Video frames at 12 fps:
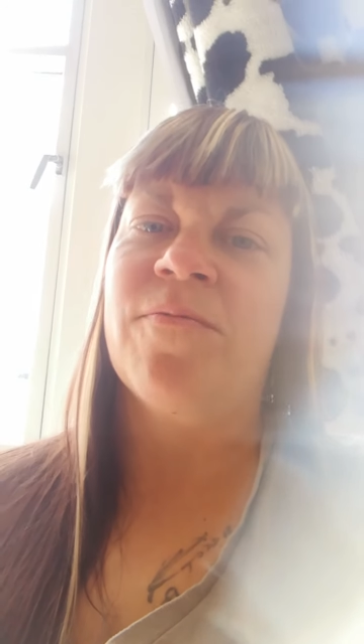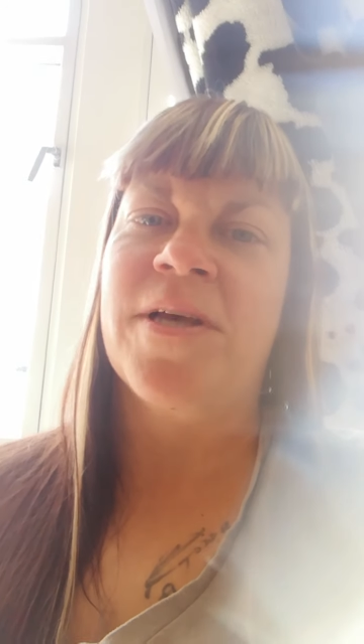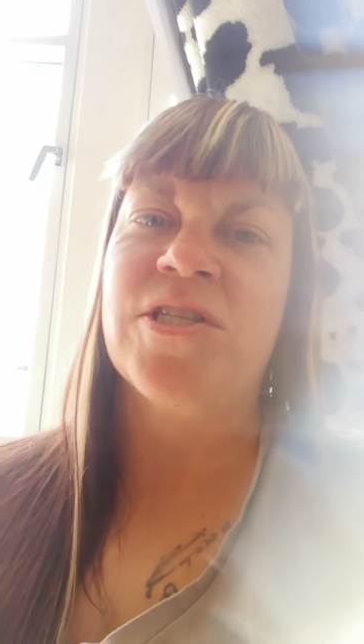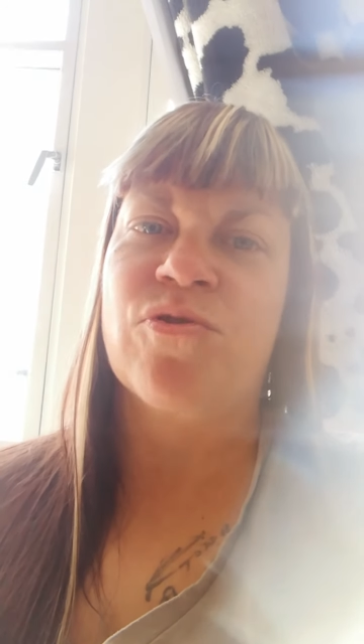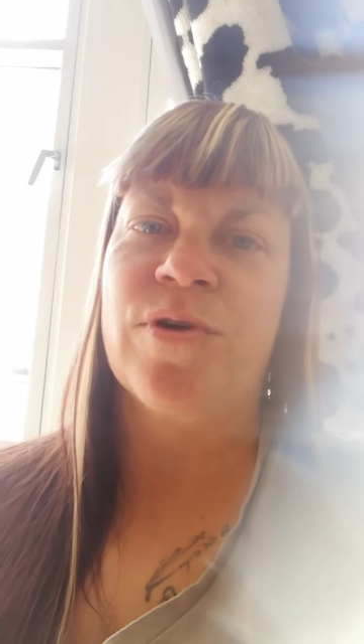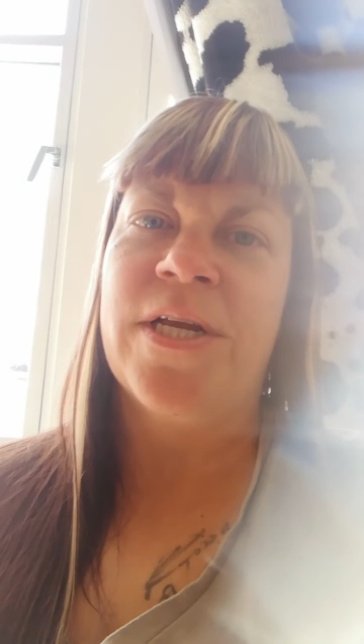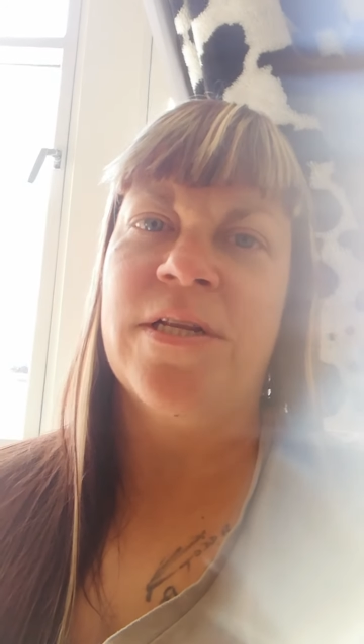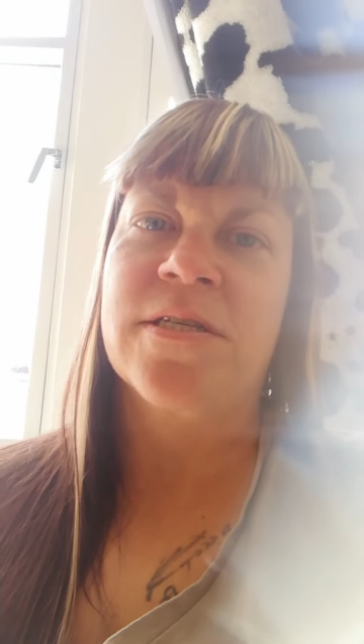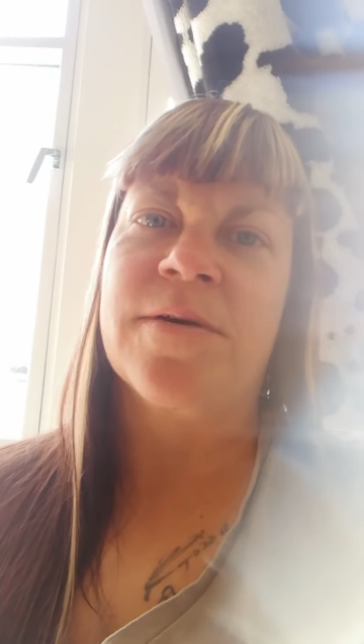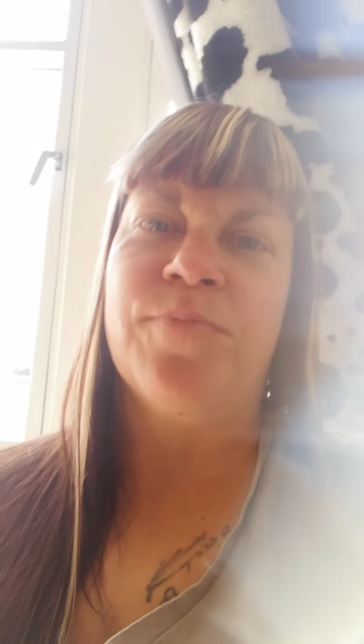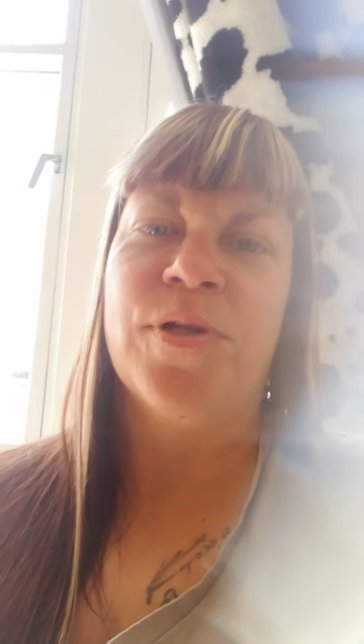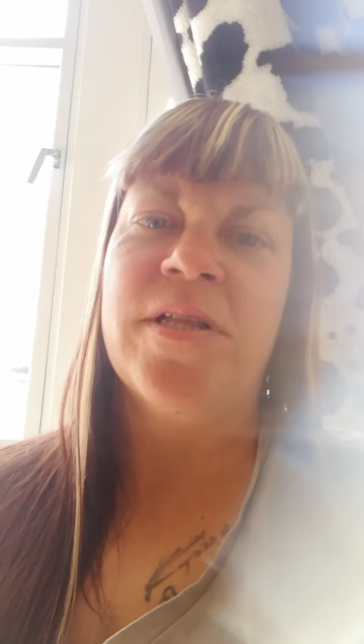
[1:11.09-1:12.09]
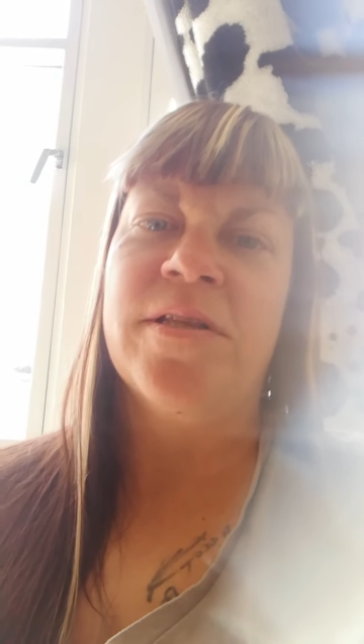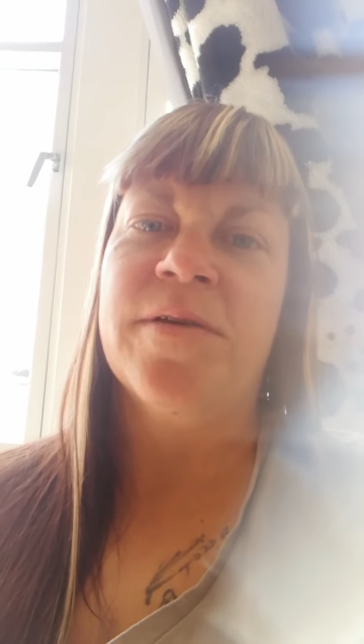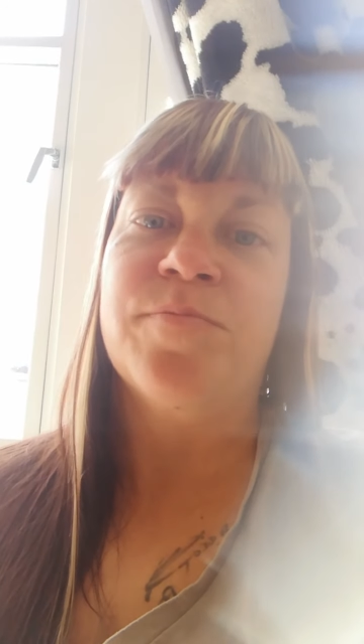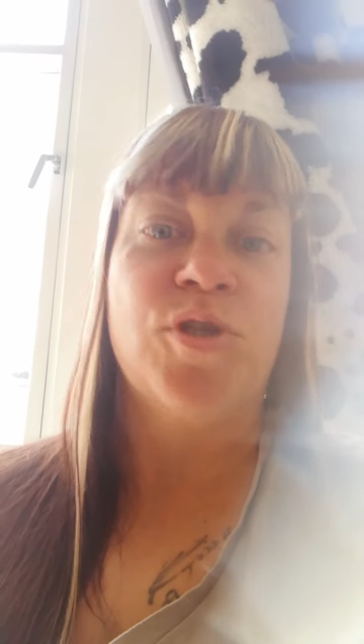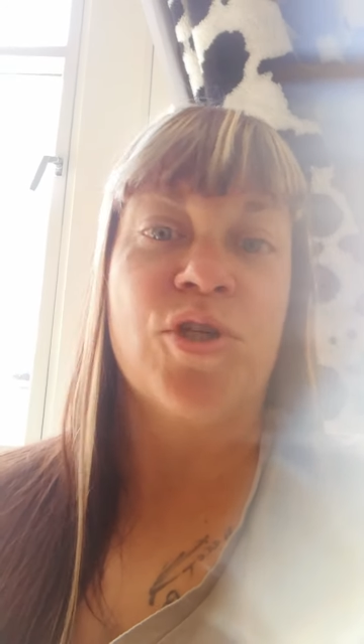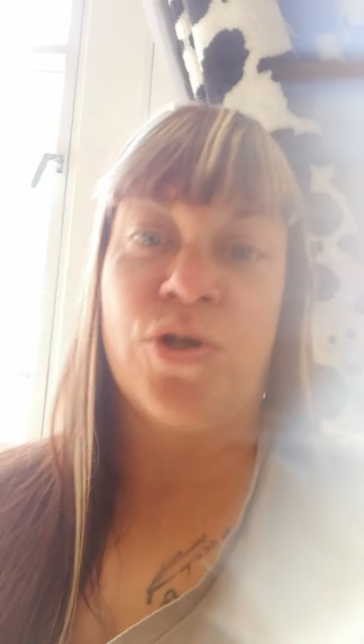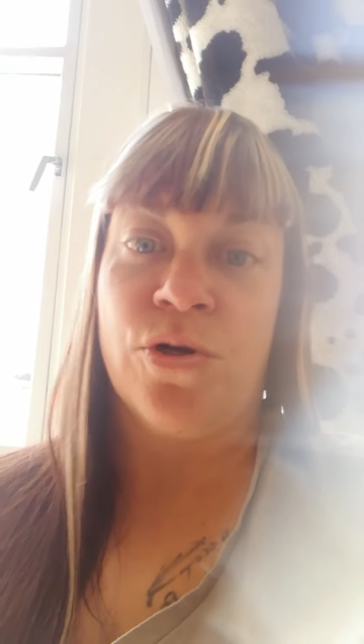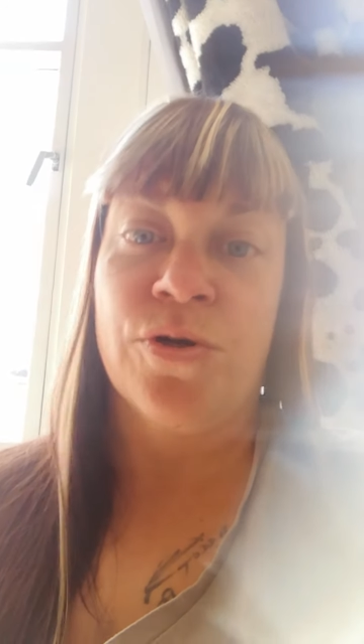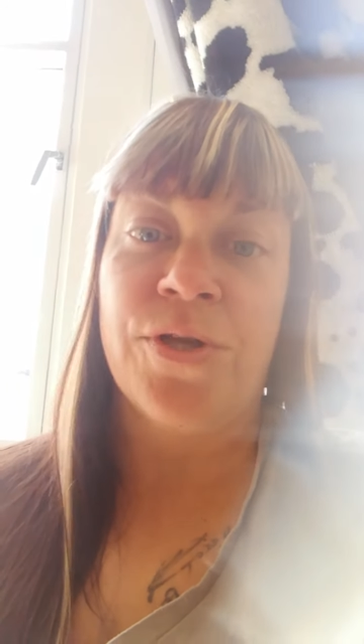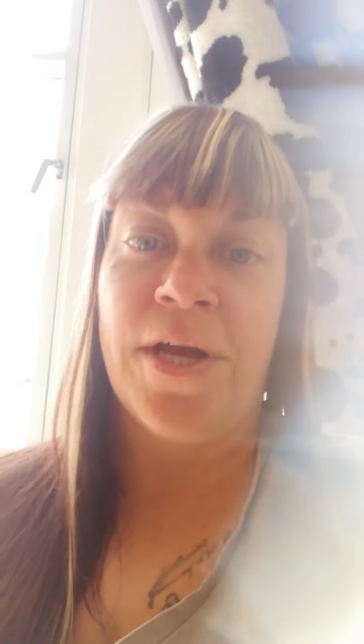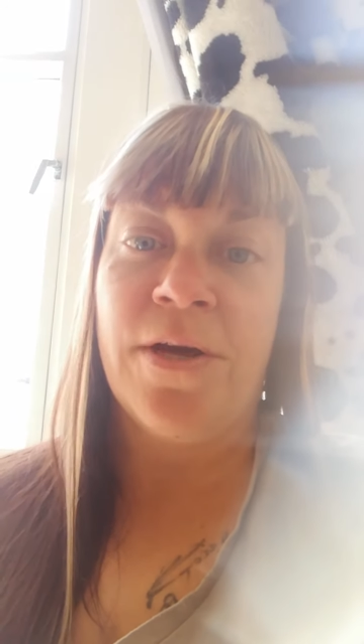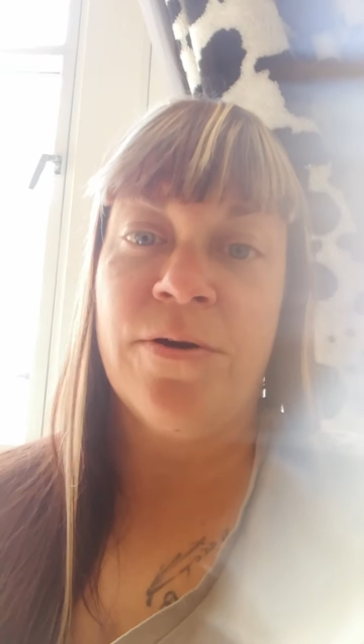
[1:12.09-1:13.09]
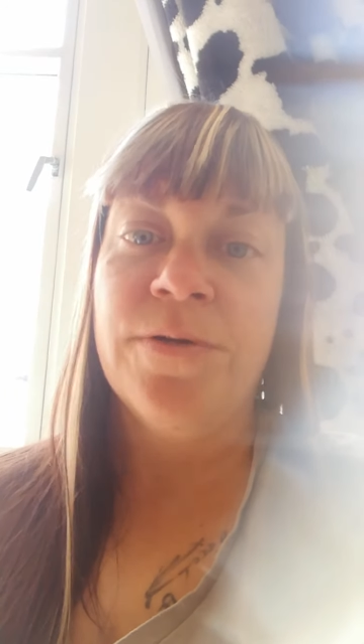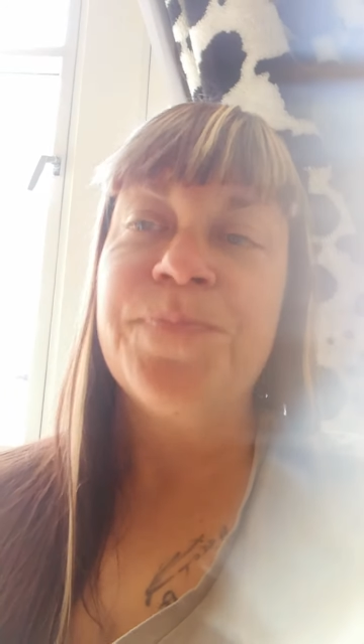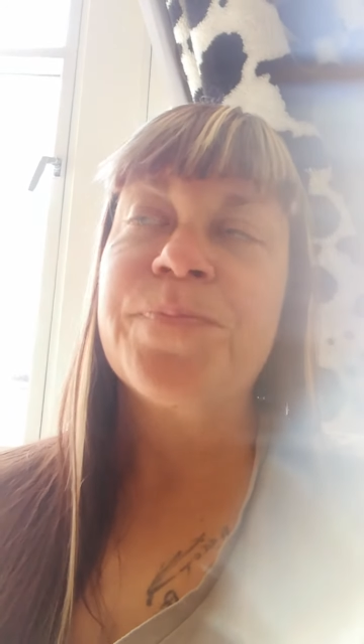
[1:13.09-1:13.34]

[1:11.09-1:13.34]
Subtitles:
my screen is completely obscured now,